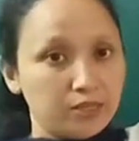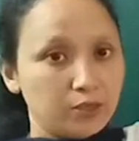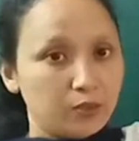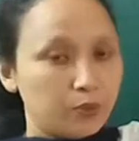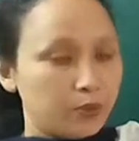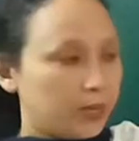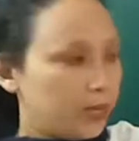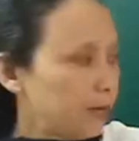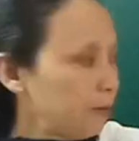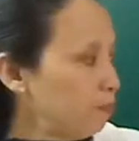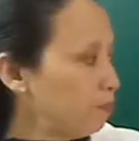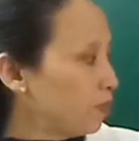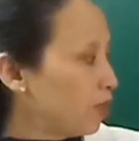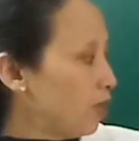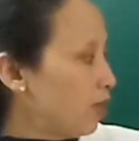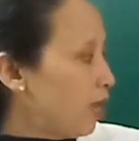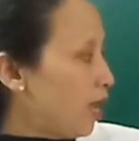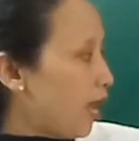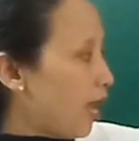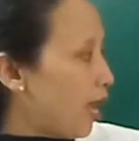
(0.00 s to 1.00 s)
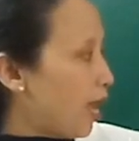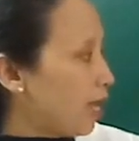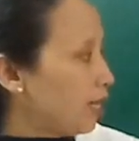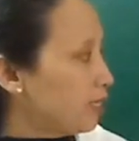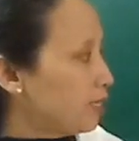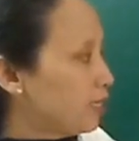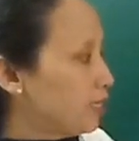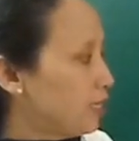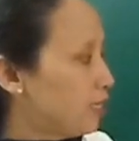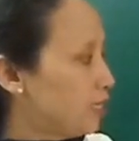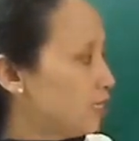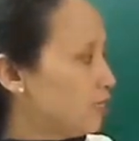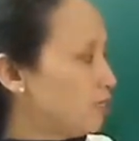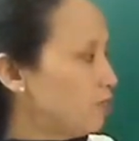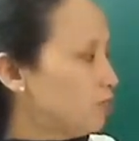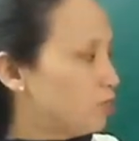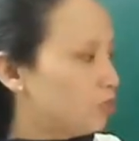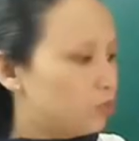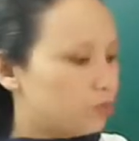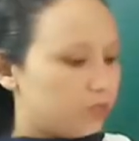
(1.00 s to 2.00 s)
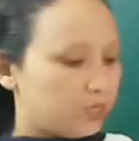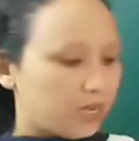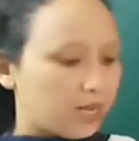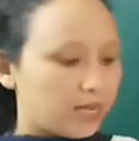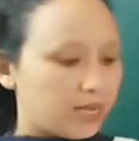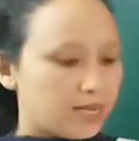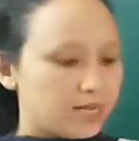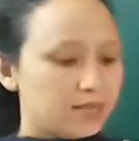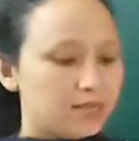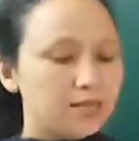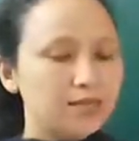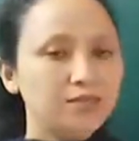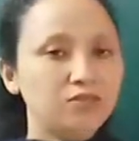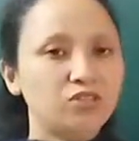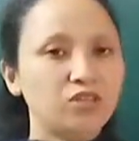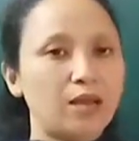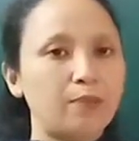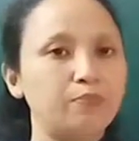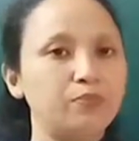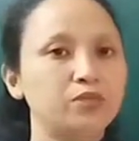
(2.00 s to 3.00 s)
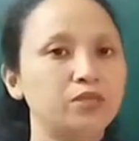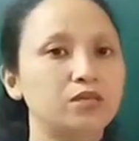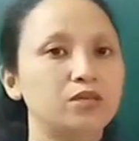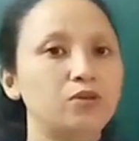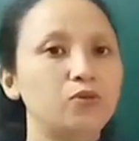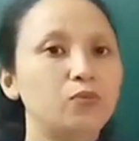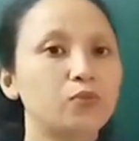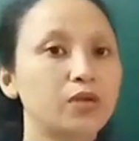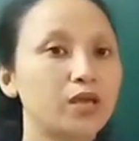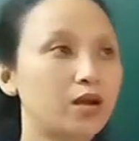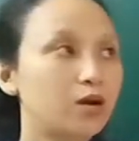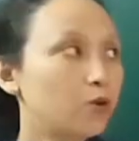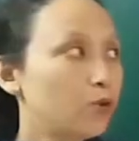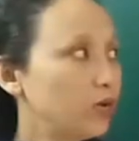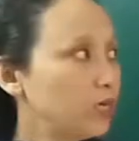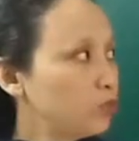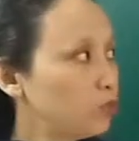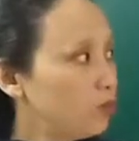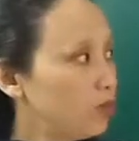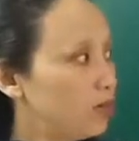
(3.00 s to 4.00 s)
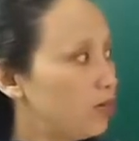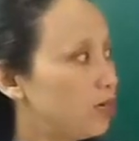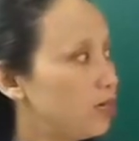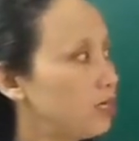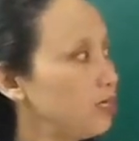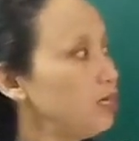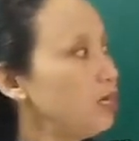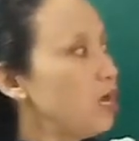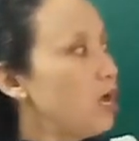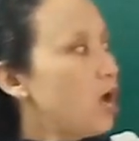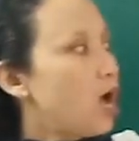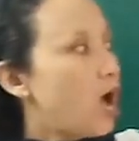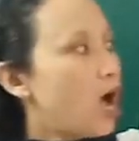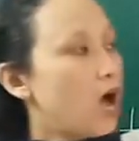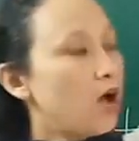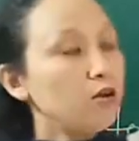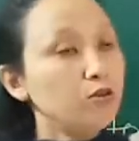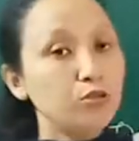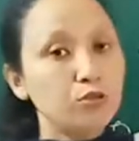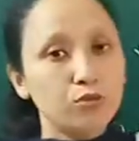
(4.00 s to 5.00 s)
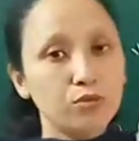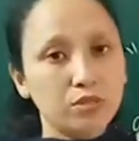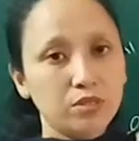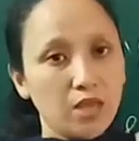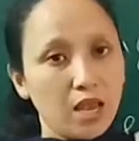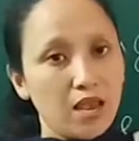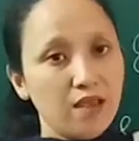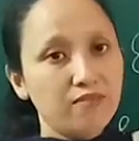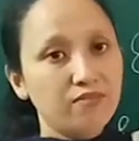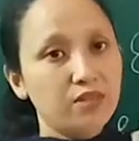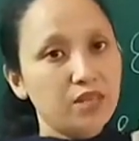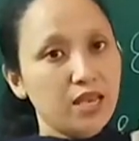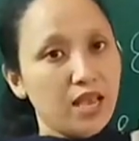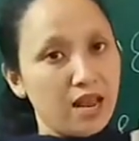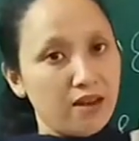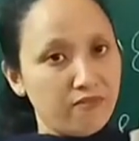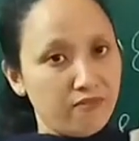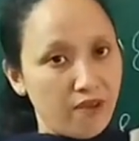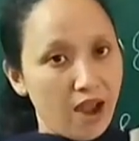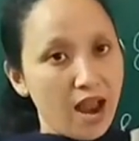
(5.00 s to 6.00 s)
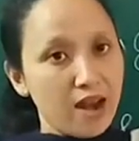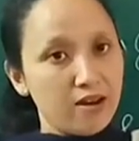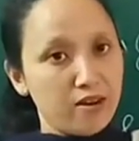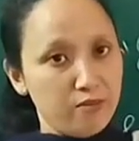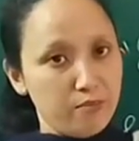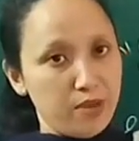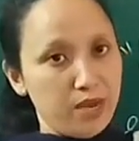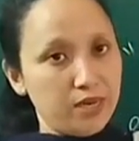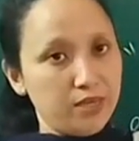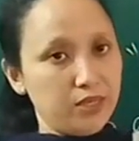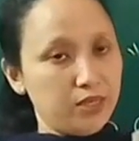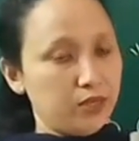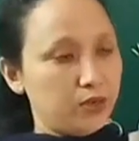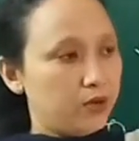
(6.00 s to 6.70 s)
Okay, and here today in this chapter we are going to learn how to save the environment.